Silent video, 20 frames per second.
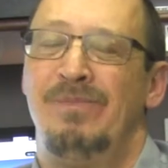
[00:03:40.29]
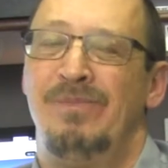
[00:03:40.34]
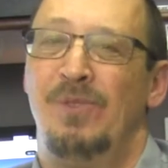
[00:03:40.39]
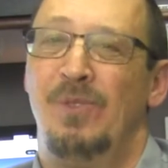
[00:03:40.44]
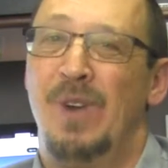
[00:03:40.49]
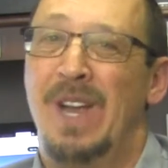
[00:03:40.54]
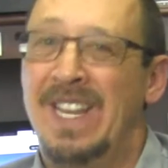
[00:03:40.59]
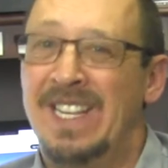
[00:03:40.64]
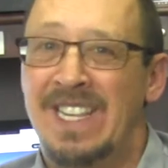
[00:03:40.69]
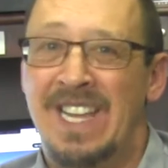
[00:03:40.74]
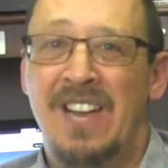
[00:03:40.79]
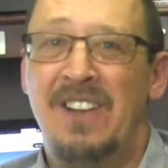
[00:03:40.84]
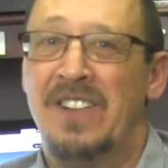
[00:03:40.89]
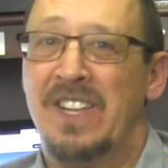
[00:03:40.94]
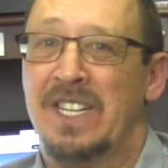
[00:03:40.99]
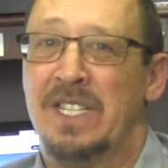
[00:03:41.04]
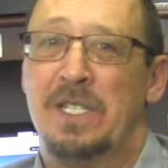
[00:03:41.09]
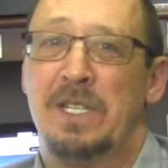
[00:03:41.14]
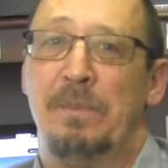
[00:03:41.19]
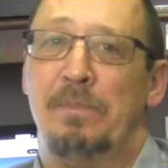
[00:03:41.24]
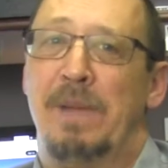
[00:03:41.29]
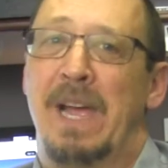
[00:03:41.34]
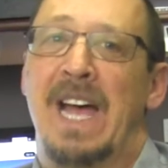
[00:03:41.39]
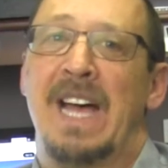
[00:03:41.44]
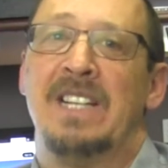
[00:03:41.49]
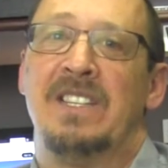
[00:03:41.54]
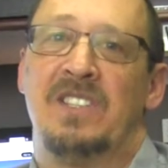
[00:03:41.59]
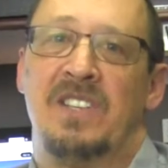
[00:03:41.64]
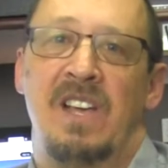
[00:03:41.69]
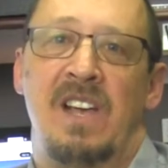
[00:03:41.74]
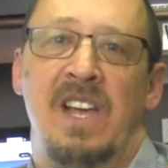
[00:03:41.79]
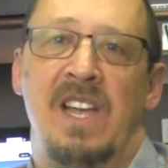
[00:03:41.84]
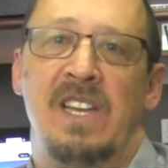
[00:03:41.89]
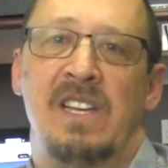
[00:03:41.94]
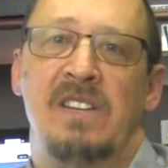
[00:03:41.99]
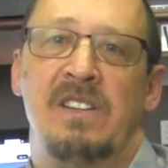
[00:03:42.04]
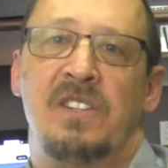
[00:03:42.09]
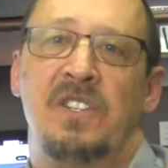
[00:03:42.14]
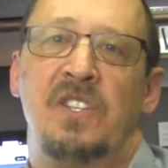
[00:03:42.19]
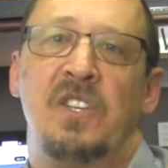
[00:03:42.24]
right there, that's a bad sign.
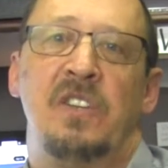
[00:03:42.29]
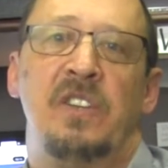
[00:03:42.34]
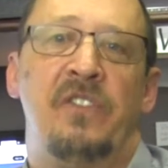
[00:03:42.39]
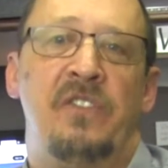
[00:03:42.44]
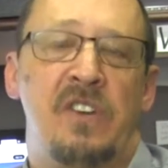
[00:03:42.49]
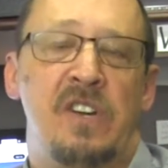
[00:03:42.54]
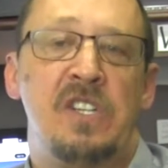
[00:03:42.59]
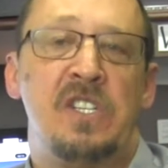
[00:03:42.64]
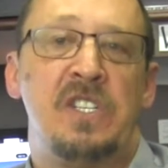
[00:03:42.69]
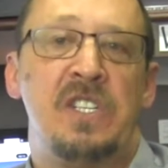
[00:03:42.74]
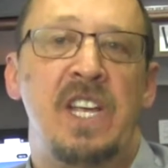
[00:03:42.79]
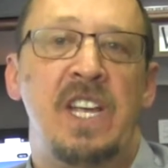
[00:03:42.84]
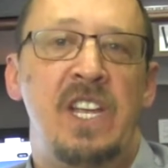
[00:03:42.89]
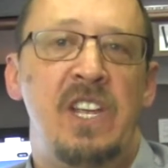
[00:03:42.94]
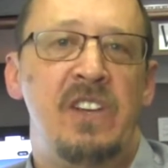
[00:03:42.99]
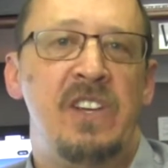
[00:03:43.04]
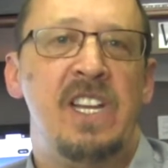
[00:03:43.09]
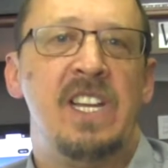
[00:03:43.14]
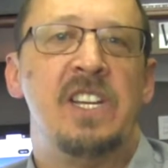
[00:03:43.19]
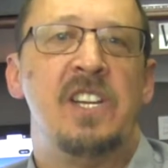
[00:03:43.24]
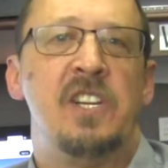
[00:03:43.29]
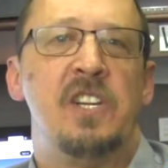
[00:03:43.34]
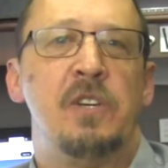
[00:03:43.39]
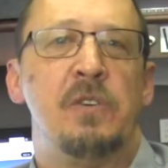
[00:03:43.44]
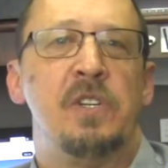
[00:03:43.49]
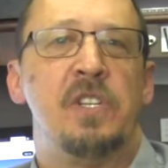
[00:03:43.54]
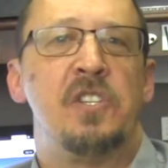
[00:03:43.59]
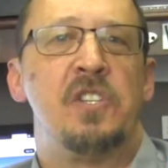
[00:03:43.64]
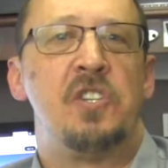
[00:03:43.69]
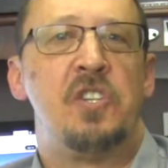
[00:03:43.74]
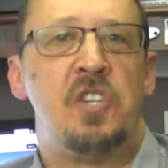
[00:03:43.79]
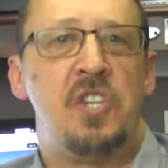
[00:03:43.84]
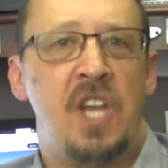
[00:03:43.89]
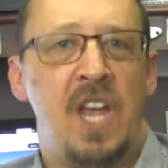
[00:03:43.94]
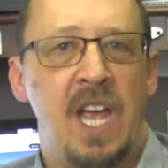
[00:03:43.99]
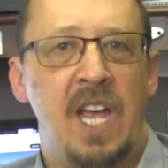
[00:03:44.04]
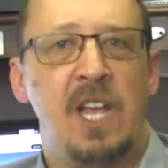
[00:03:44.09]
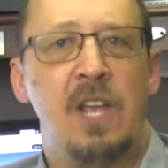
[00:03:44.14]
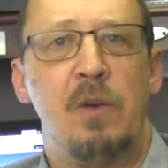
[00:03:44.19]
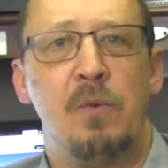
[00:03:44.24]
So the first thing you need to do is
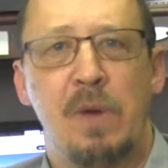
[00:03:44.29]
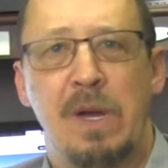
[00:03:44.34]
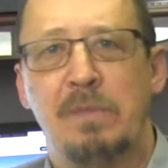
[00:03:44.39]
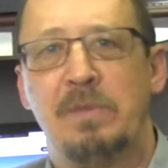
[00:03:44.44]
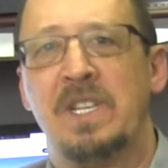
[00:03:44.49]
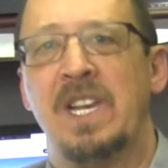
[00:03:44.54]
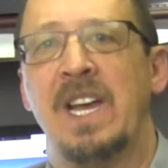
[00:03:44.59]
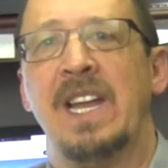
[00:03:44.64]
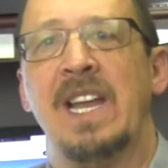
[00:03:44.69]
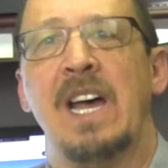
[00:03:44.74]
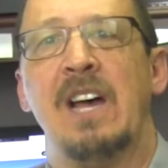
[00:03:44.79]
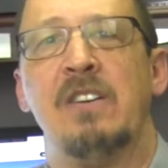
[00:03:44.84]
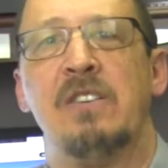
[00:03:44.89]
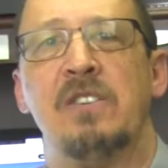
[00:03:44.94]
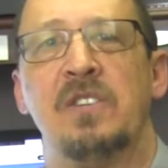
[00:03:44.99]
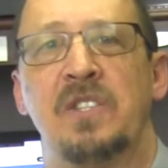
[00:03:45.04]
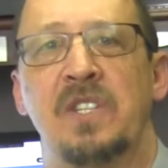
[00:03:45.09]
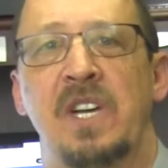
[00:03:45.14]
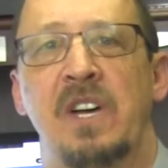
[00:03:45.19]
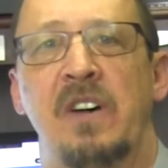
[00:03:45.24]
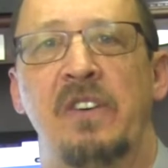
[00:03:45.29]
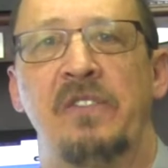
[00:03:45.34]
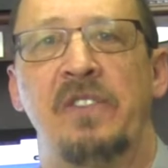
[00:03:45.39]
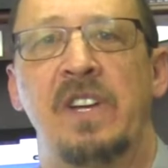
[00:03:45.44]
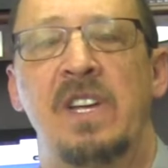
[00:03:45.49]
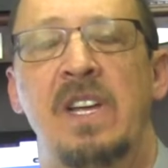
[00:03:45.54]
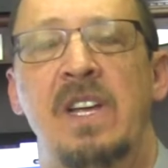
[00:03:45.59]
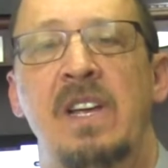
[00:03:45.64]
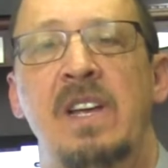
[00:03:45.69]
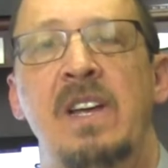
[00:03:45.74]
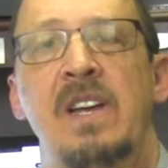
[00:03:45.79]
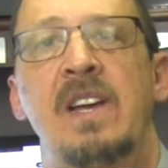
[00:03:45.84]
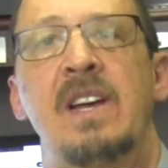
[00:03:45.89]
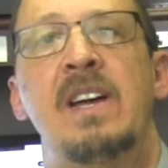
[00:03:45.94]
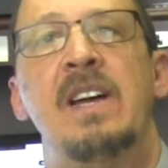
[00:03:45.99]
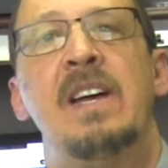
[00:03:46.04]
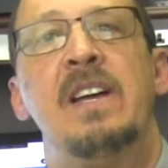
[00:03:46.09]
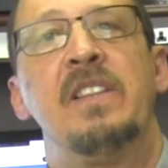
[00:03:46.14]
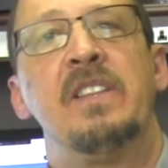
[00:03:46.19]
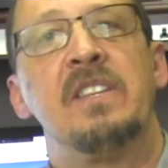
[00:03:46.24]
check your website out yourself.
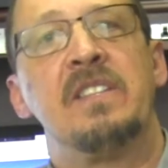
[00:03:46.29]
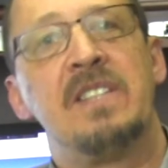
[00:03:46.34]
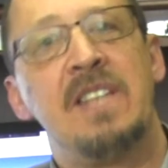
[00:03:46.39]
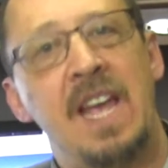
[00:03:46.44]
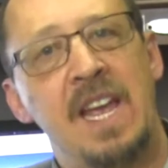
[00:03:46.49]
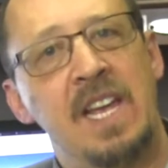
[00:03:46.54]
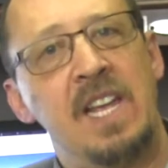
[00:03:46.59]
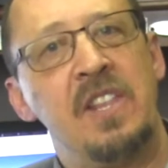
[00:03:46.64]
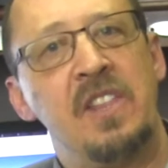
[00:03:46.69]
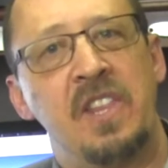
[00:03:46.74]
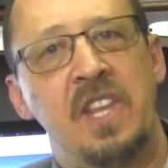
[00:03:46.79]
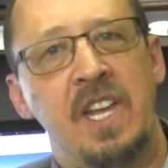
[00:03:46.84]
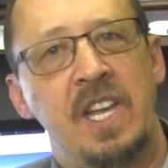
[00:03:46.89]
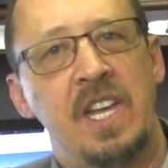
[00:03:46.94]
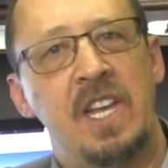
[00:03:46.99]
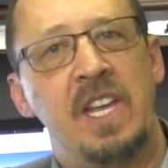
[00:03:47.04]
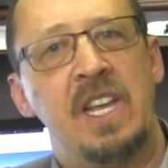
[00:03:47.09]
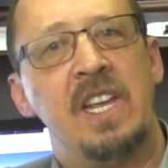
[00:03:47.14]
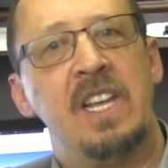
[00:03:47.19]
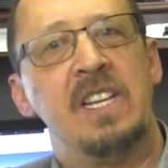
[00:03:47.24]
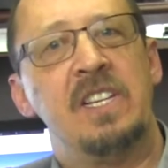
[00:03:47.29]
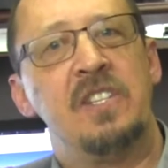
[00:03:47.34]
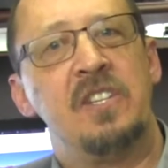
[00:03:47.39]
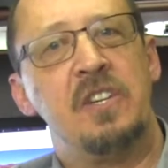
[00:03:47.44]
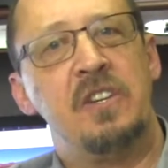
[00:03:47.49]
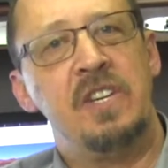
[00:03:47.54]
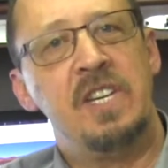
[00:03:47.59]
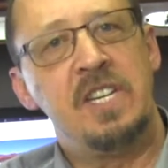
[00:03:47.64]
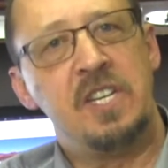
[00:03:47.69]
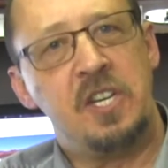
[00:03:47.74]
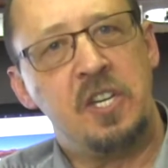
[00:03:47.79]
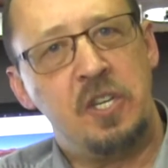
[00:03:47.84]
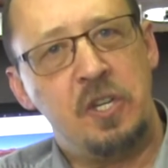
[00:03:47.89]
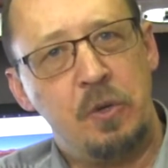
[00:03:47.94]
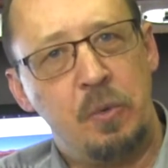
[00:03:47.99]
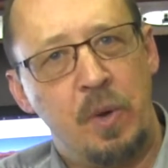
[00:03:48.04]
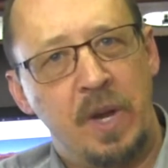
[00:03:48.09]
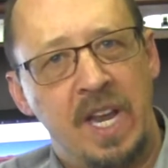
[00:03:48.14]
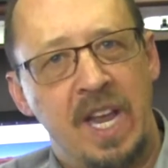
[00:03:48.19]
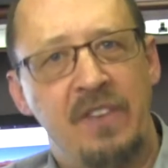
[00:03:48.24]
The second thing is you need to
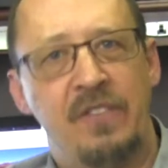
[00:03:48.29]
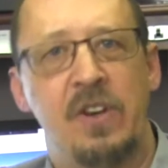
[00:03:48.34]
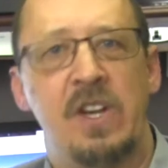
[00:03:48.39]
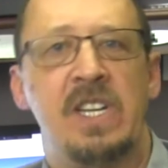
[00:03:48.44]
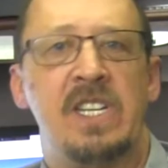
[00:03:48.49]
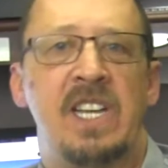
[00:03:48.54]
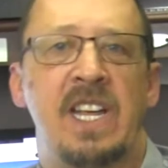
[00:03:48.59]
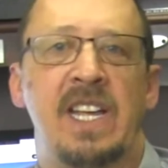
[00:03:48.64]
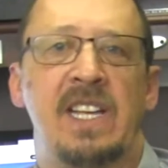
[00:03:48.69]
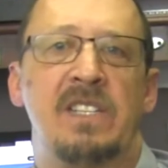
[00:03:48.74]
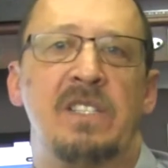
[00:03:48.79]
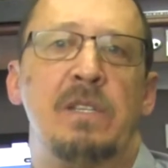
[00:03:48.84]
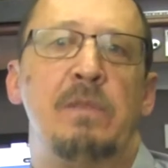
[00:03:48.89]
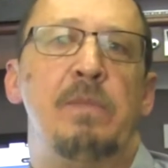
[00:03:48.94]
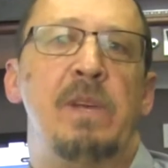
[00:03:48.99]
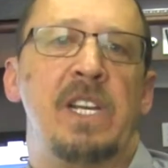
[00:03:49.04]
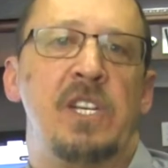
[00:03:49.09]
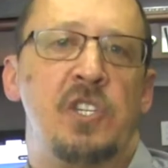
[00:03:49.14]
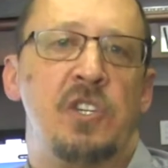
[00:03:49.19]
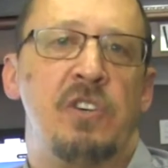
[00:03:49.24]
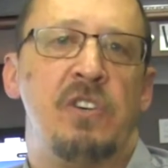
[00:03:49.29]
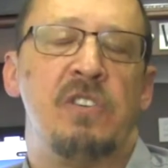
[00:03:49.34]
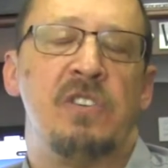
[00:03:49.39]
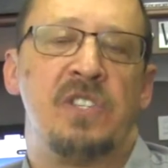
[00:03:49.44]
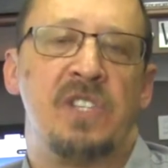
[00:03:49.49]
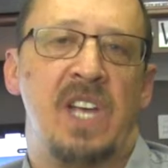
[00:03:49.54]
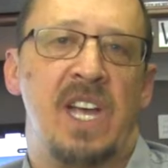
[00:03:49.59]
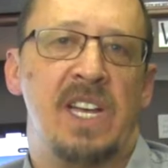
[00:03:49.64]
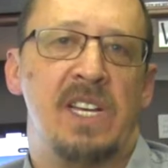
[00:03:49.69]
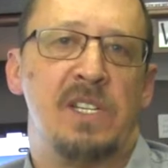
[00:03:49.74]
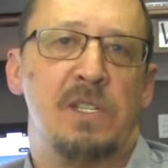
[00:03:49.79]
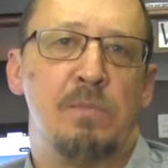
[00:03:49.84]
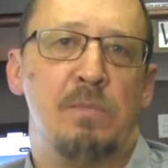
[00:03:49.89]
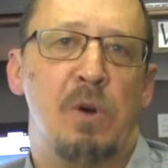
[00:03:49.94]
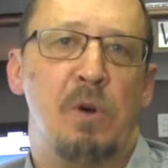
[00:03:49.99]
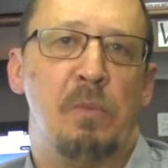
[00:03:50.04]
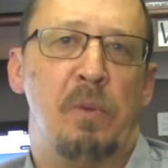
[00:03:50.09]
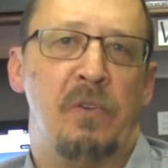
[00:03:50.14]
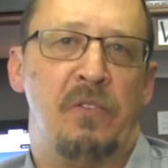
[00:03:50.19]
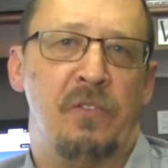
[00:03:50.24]
do whatever it takes to make sure your site is
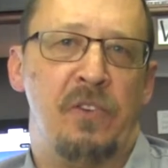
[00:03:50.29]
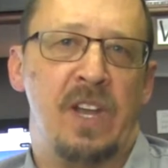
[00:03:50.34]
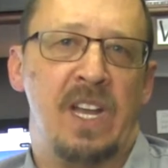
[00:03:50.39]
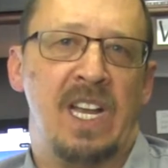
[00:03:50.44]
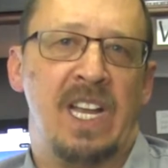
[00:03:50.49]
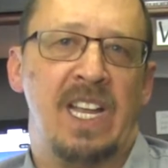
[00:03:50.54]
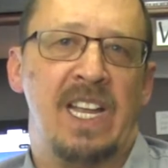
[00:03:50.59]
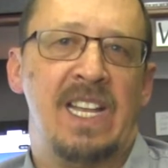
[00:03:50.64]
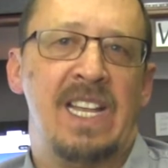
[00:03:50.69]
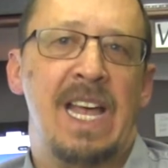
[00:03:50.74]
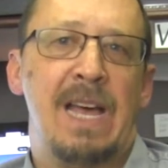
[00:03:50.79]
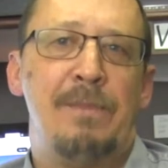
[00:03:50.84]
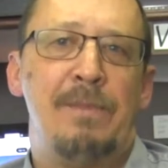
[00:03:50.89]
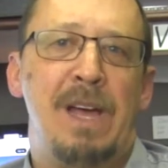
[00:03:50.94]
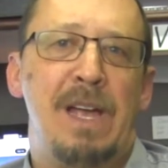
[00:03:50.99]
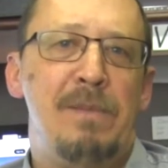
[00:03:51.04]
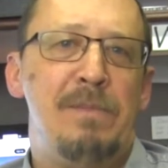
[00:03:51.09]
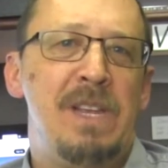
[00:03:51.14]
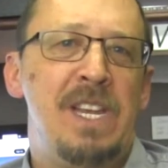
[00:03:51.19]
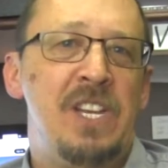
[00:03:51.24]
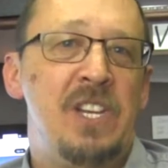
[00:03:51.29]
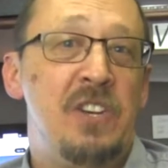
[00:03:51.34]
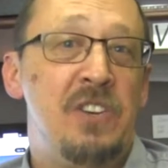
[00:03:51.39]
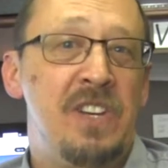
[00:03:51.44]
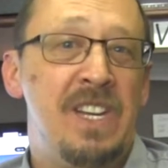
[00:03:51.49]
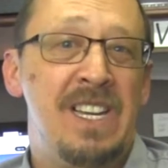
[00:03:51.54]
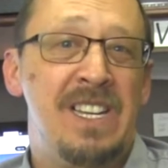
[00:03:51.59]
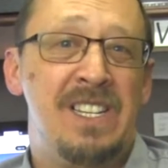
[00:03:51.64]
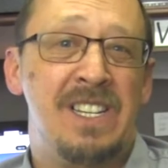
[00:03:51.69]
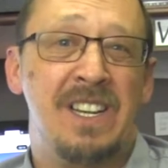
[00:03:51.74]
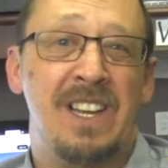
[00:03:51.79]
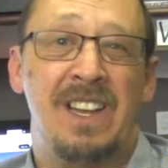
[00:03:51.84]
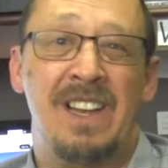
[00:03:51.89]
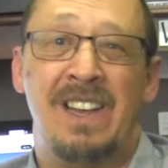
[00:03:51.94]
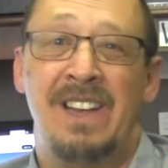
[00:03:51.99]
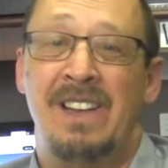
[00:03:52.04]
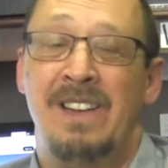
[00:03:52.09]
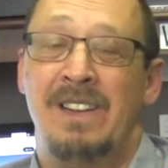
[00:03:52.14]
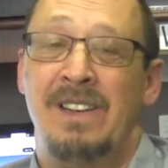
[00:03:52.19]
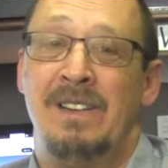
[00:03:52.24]
mobile friendly. And that might mean you need to
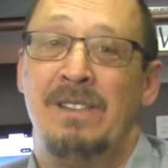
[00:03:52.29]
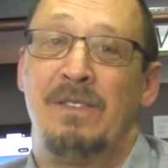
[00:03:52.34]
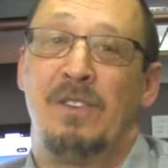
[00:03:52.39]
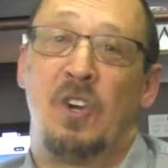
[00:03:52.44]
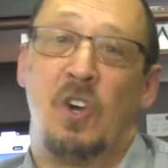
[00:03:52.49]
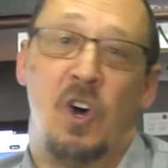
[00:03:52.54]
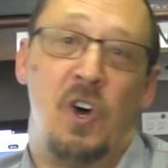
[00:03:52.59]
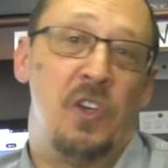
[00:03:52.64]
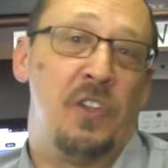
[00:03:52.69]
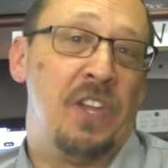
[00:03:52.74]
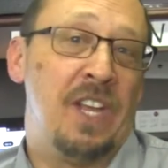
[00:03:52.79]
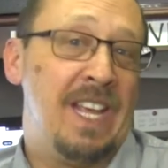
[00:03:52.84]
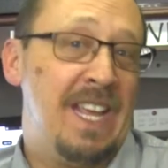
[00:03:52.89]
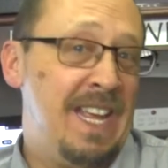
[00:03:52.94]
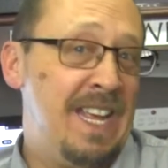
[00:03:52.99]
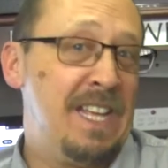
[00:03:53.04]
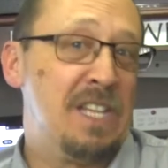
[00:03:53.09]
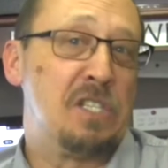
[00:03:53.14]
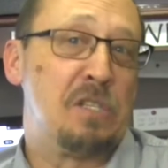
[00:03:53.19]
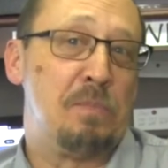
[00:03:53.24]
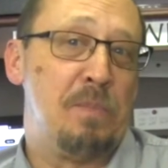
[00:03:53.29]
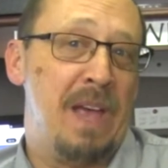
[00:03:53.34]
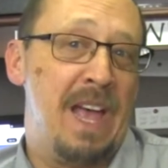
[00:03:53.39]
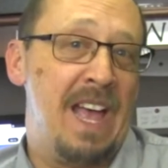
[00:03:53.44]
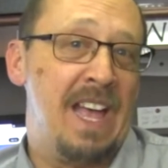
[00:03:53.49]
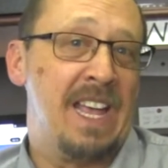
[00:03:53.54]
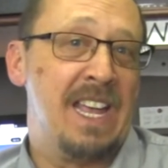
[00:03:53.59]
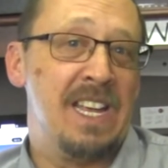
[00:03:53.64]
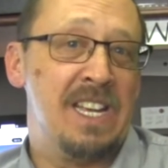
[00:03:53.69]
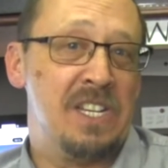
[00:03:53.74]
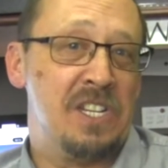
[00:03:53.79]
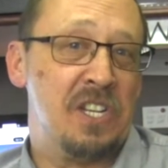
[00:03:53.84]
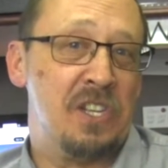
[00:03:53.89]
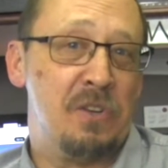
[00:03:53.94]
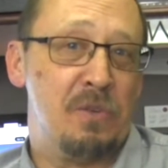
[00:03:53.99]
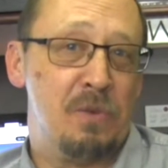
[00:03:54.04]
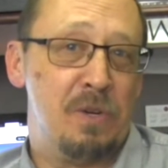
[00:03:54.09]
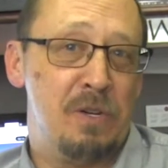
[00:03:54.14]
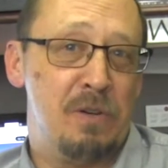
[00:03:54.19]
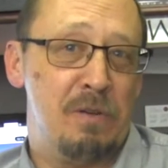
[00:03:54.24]
call the geeks back into
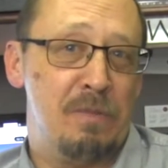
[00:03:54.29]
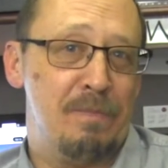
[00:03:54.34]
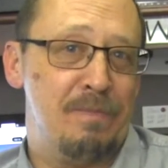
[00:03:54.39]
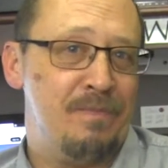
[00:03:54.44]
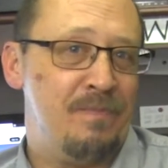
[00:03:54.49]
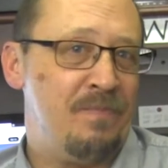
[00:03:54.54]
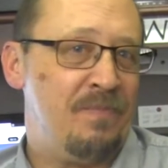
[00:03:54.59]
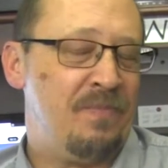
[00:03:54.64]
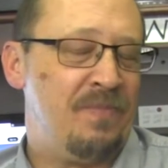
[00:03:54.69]
the room.